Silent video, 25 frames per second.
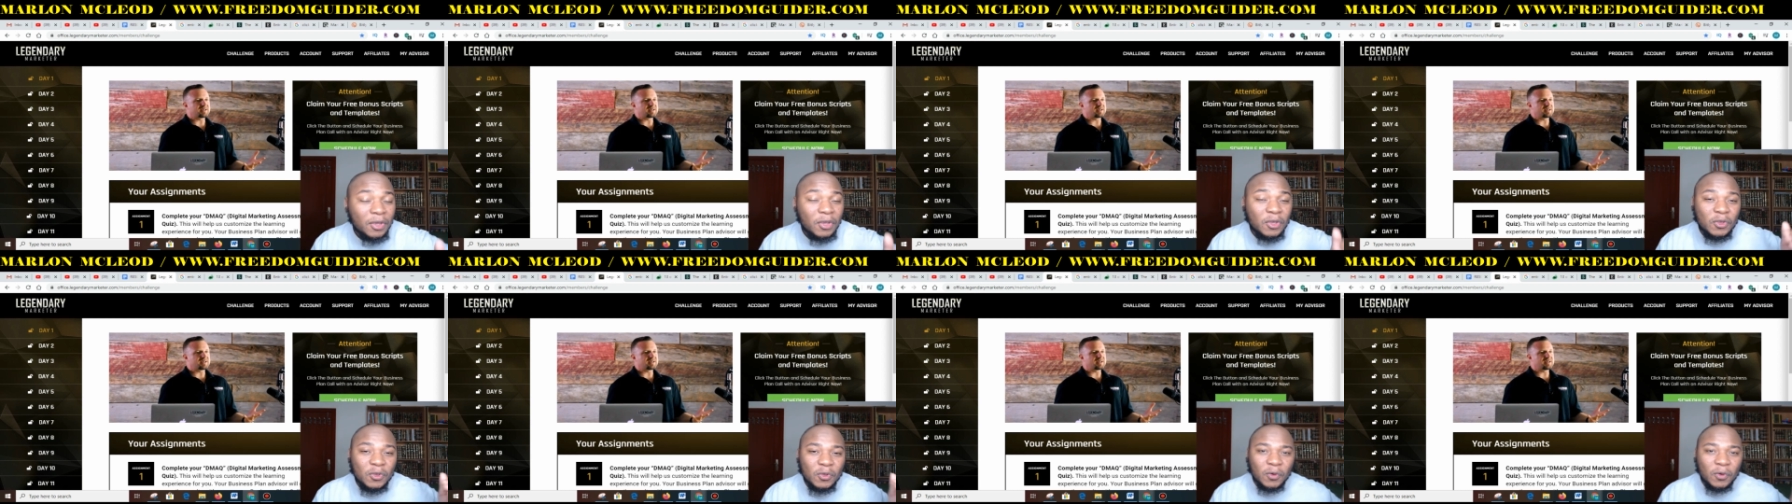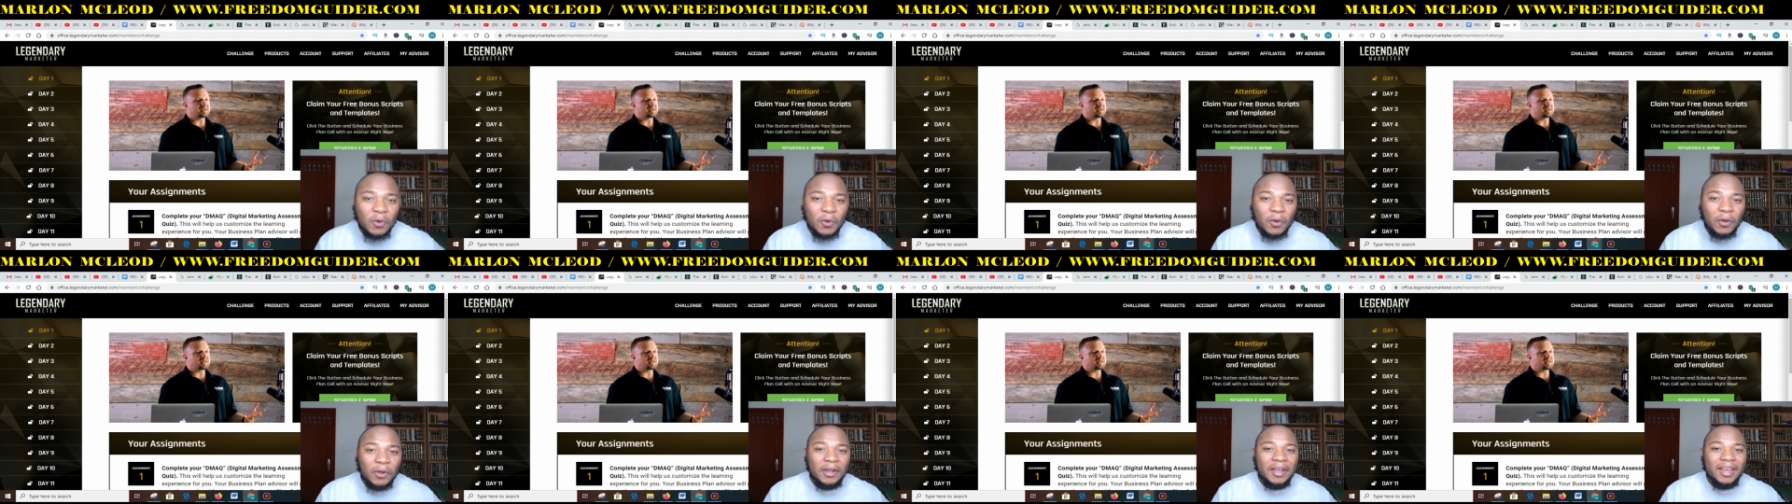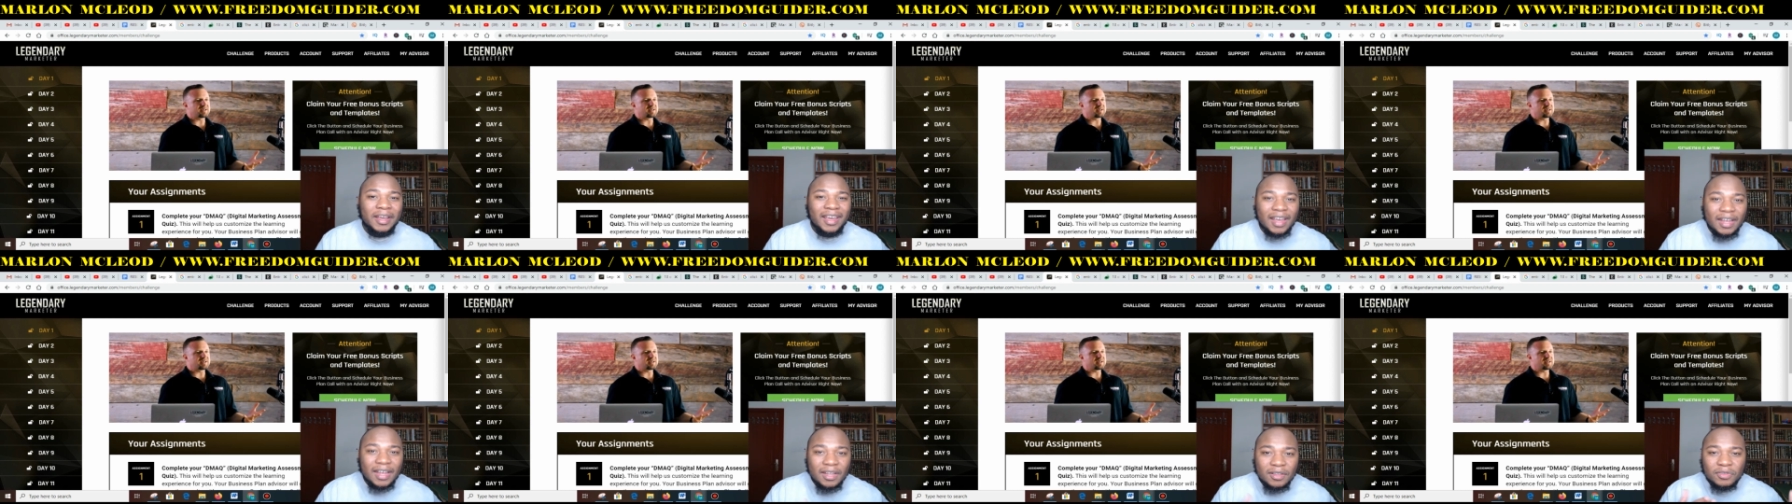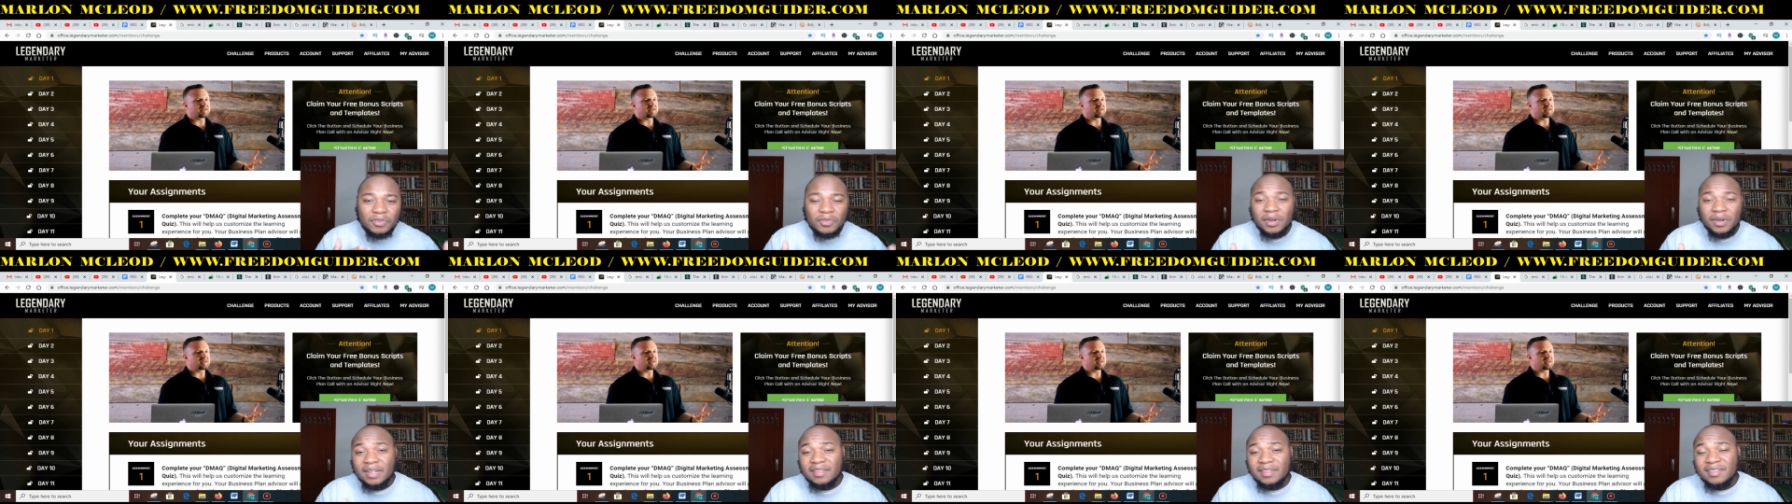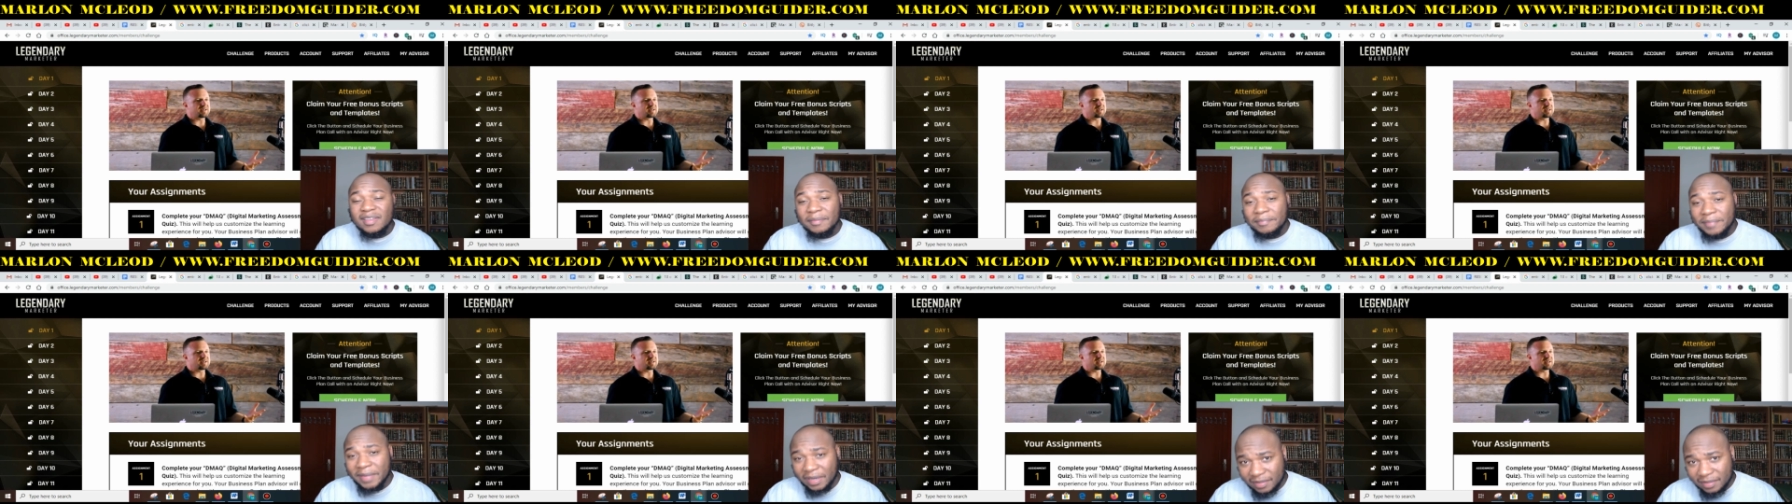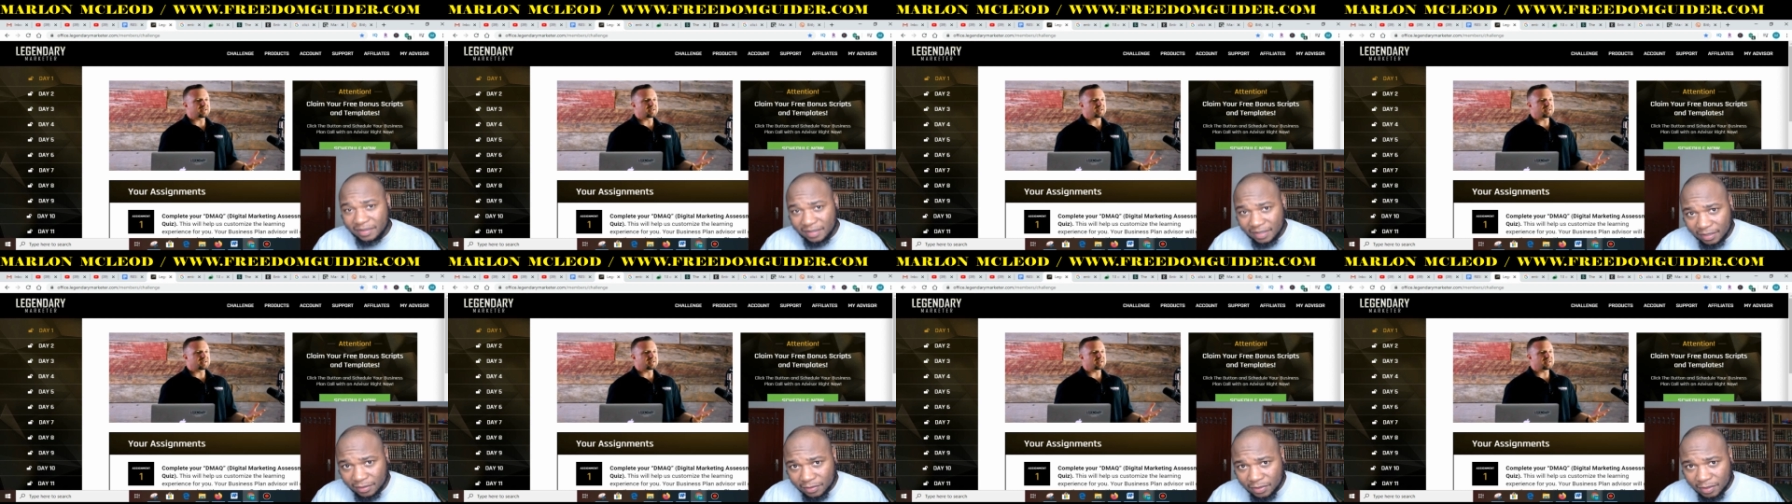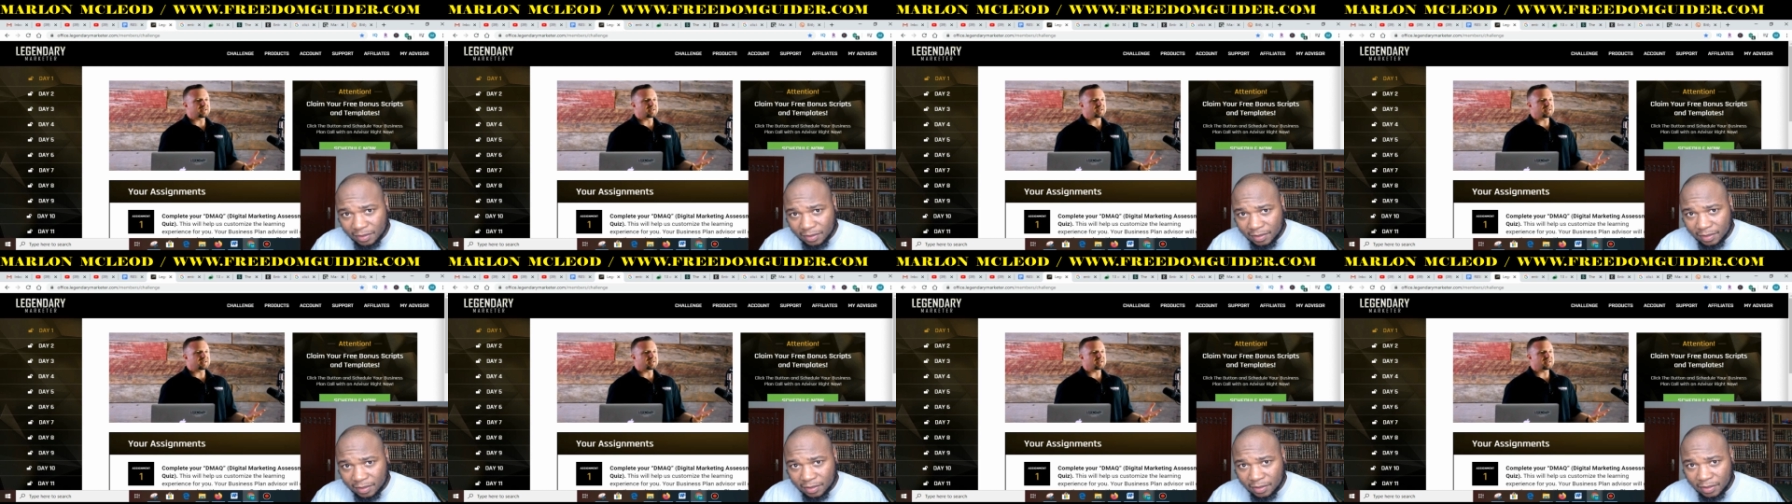your internet abilities.